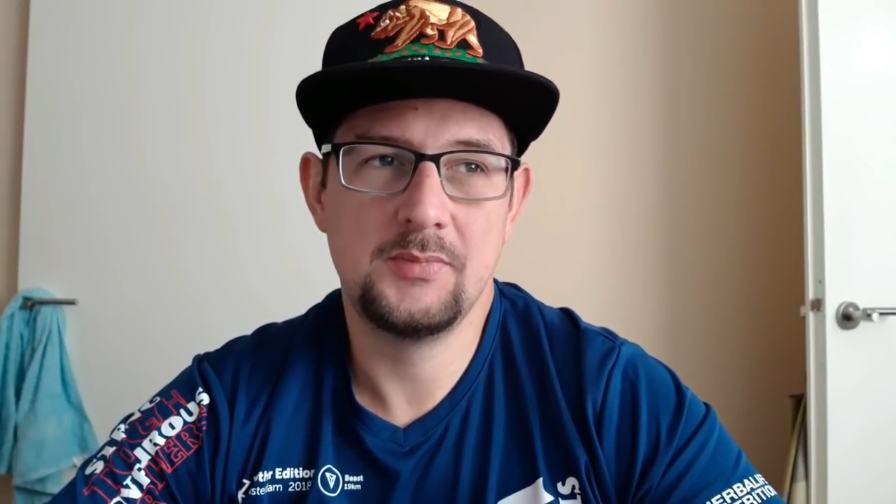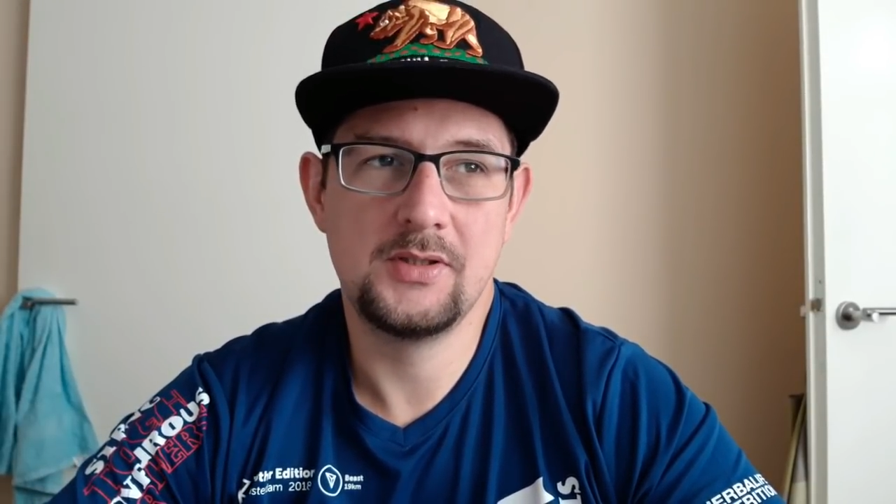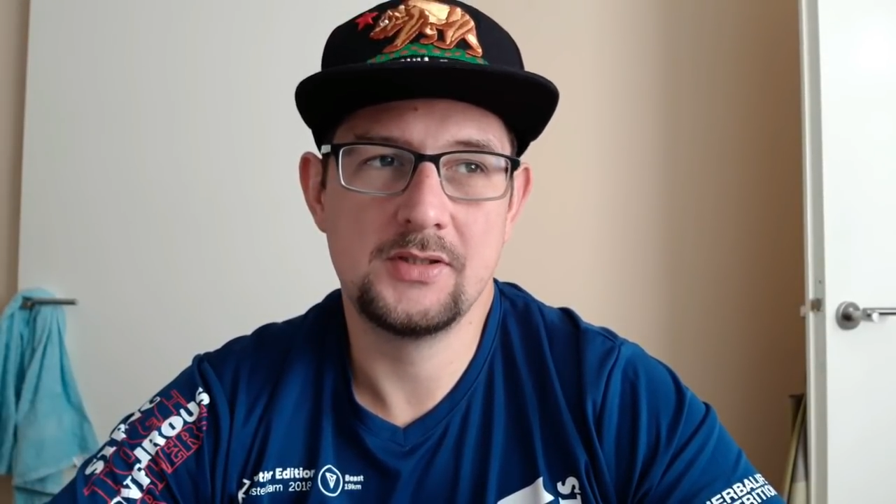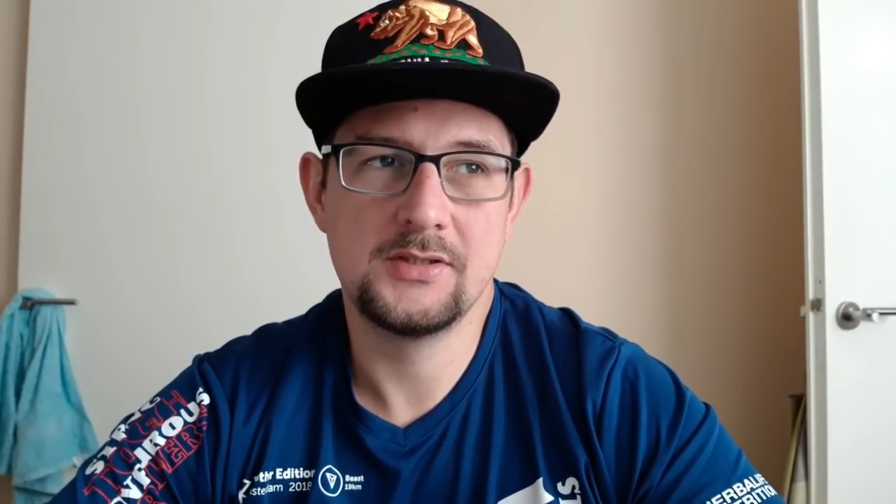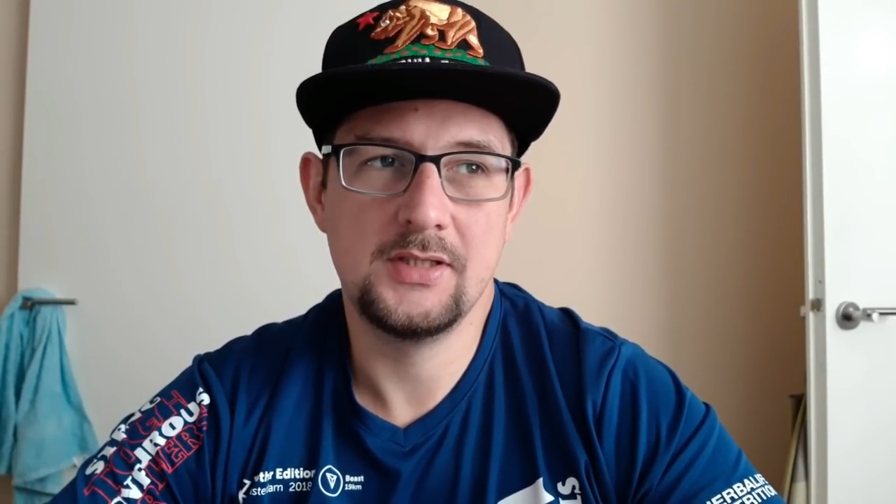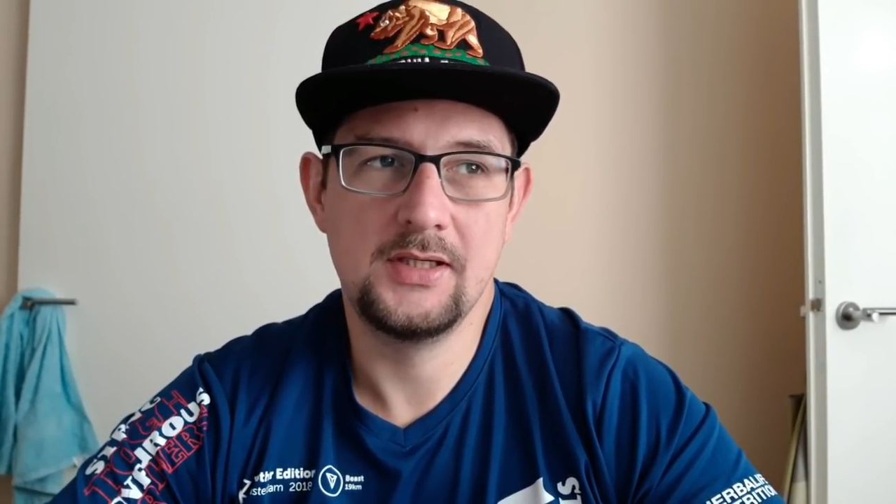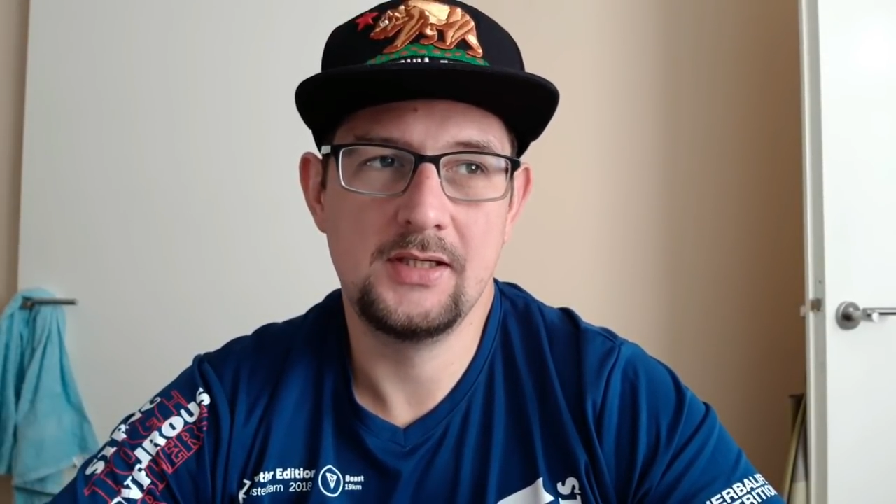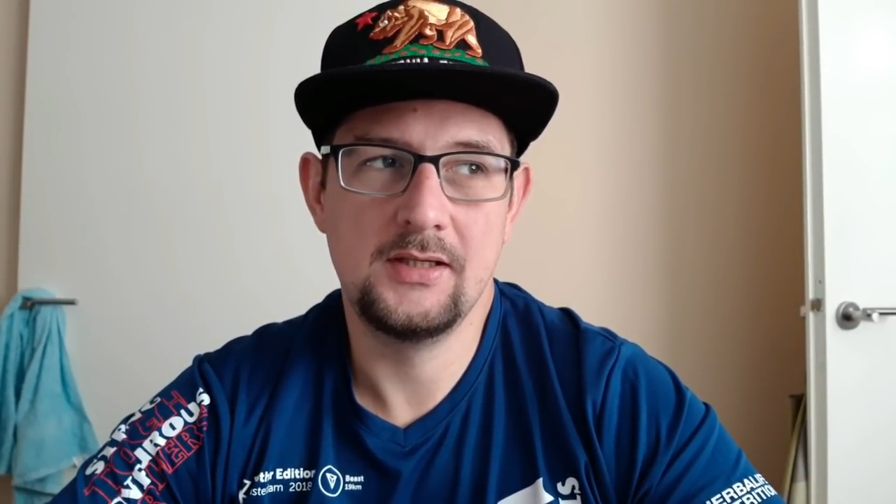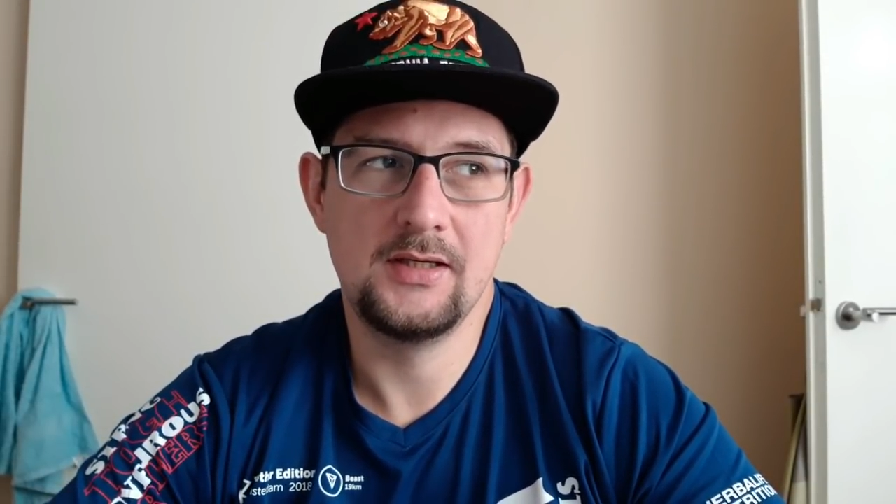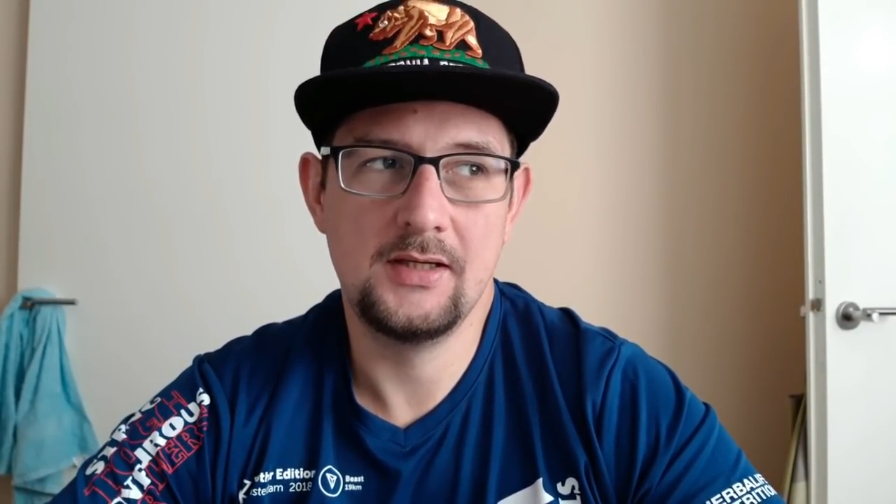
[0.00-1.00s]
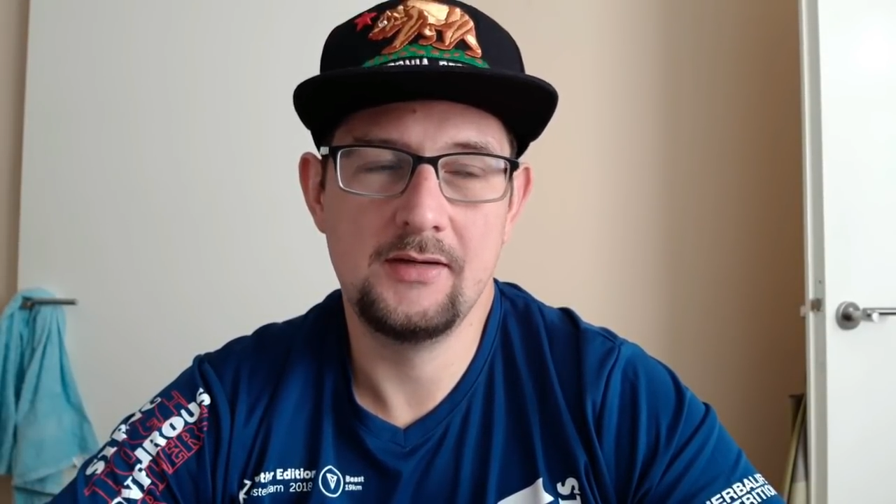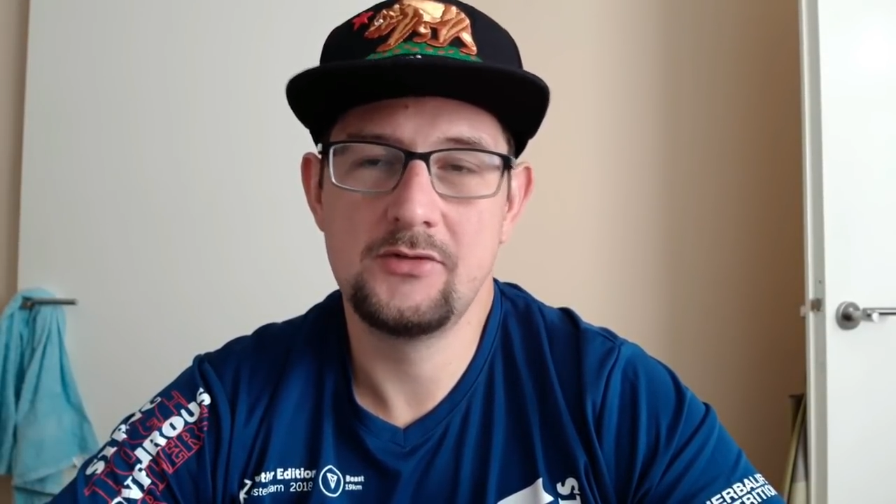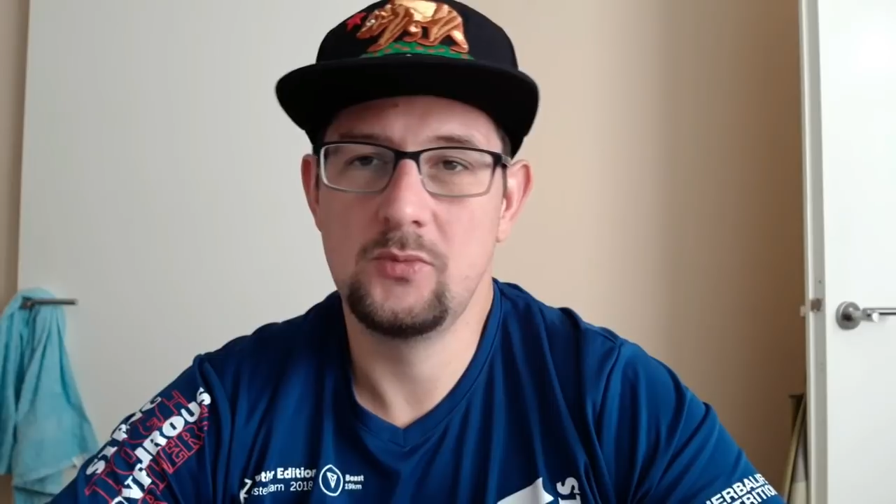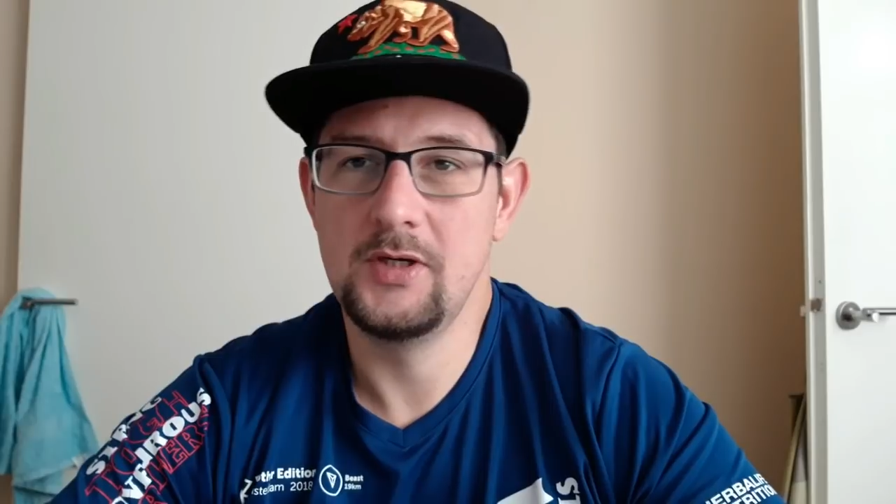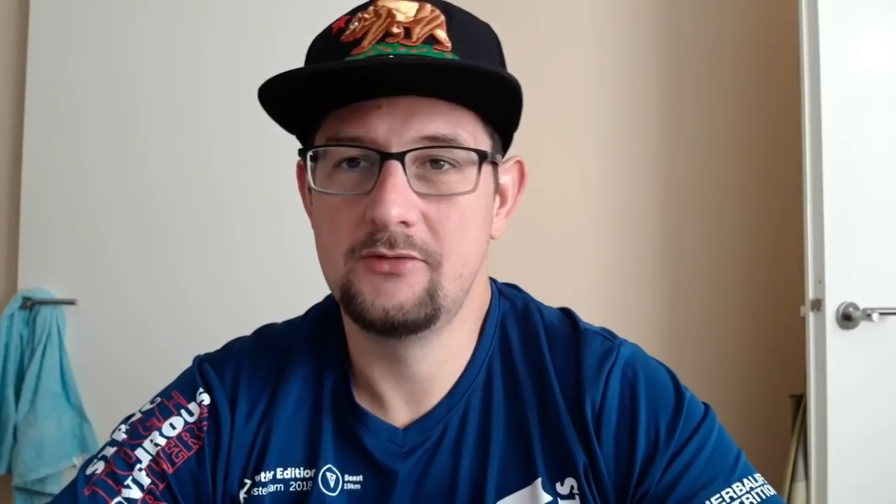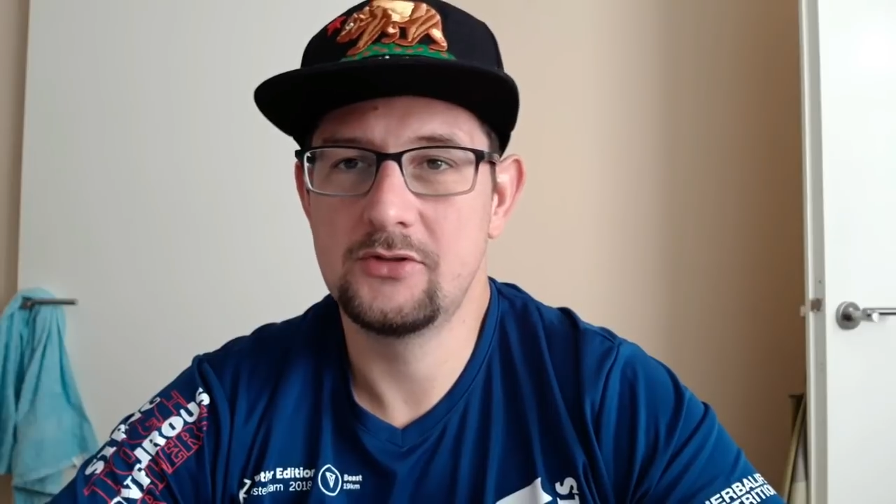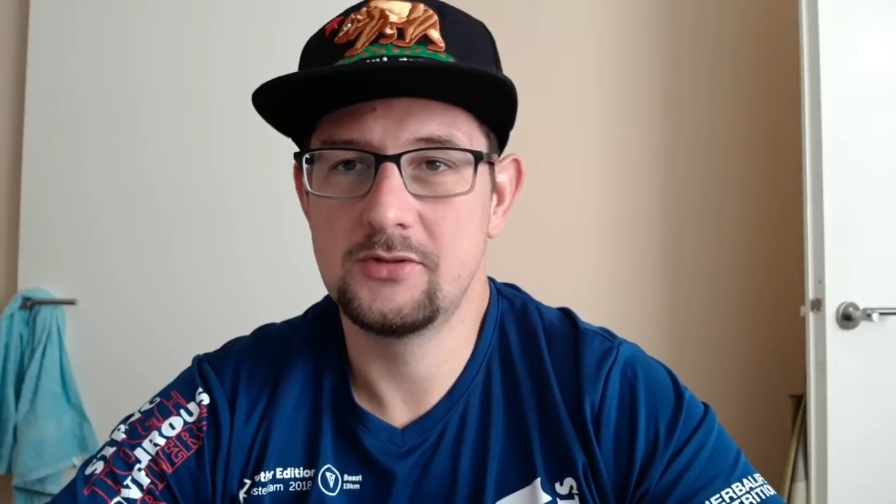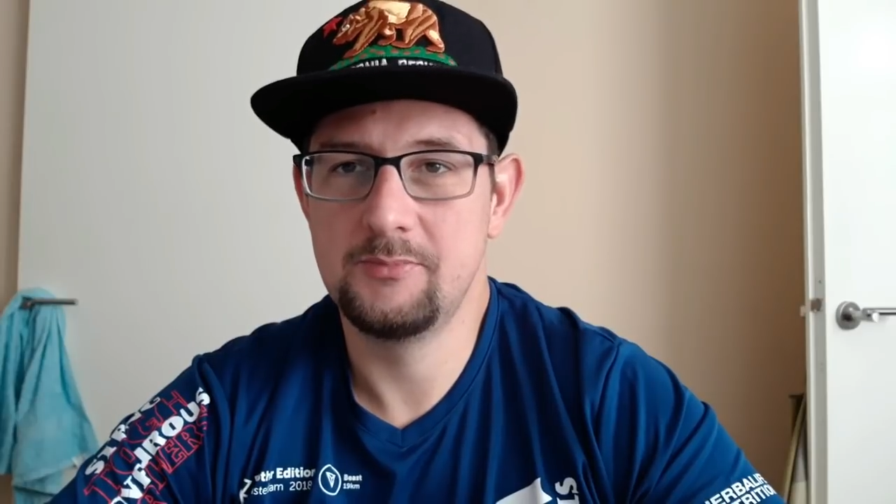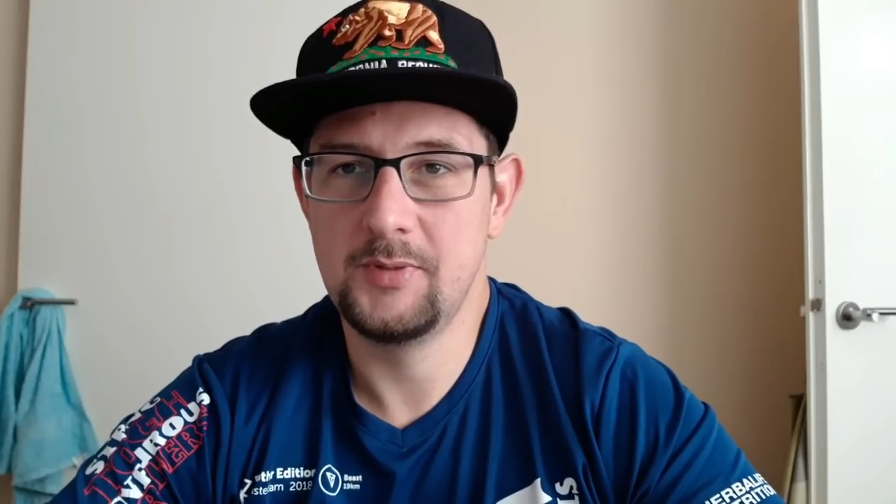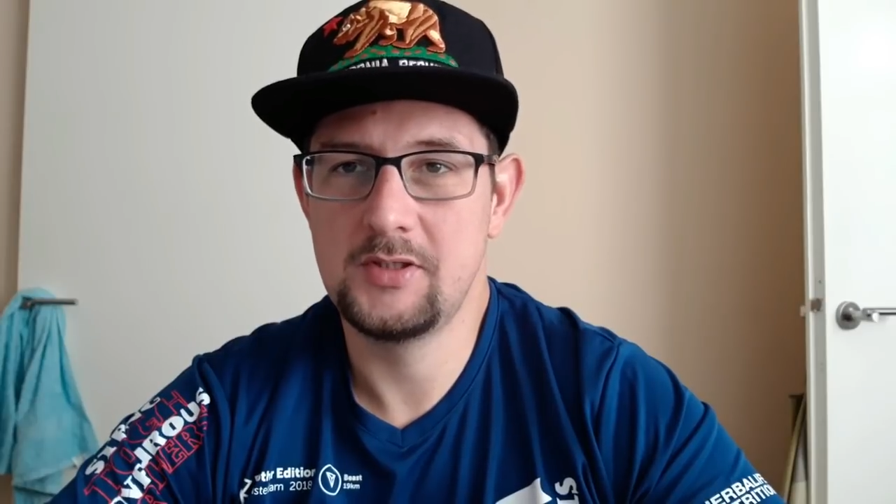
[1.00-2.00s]
because I have to wait for
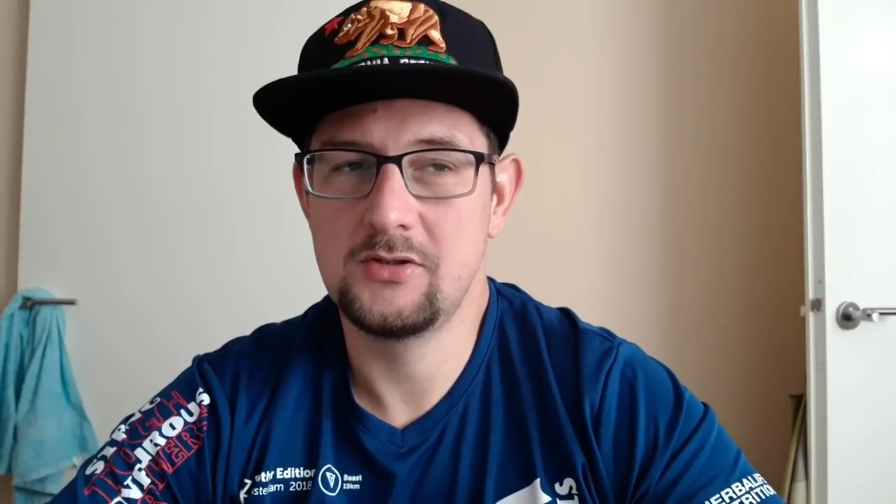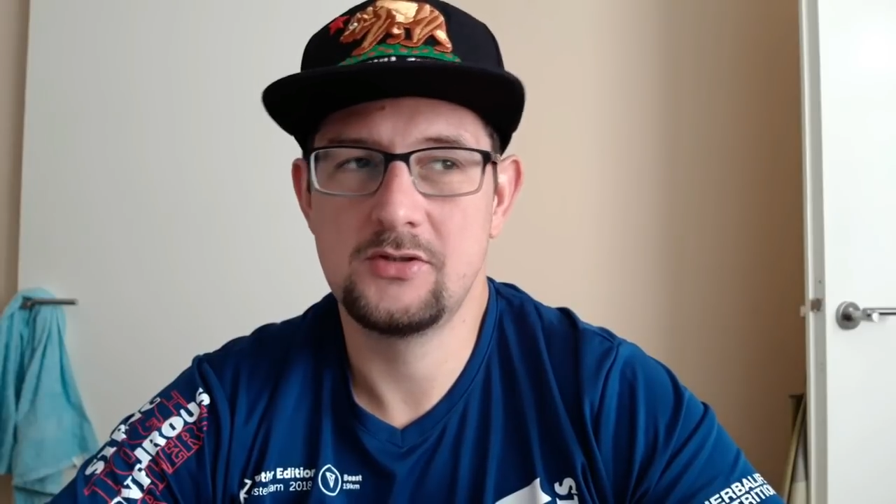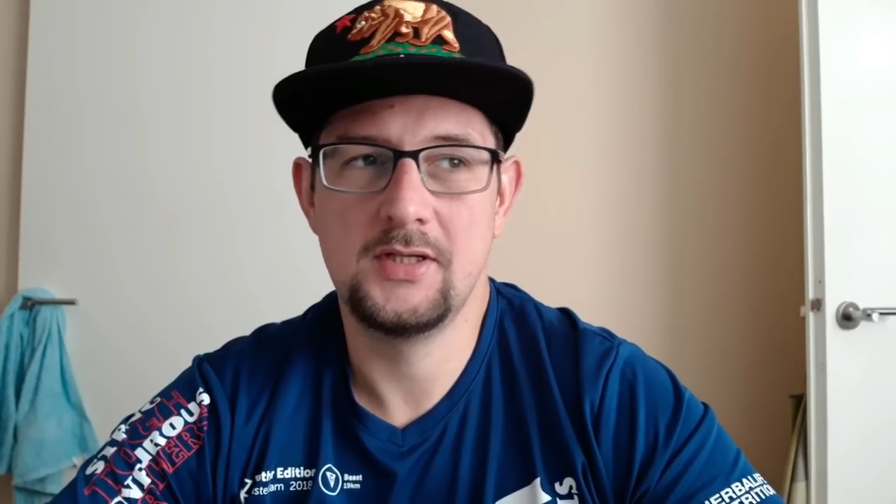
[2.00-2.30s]
some pictures